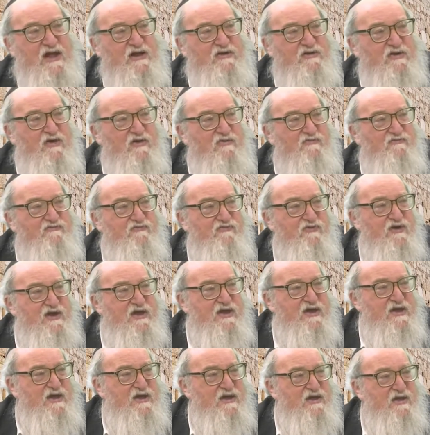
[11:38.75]
not go
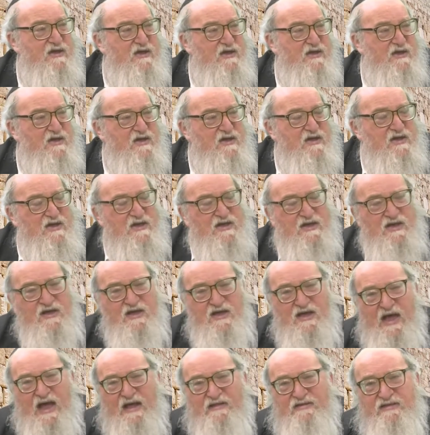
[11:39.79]
free
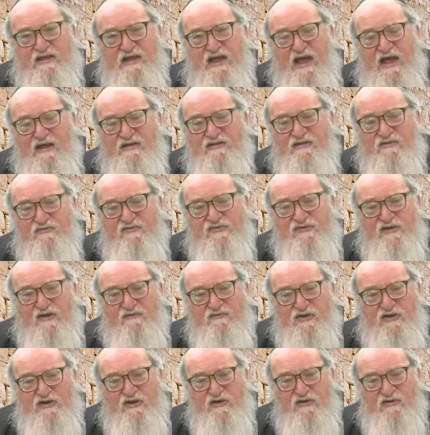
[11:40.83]
at the end of
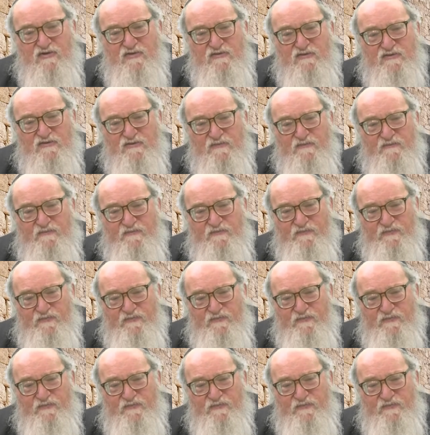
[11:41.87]
7 years.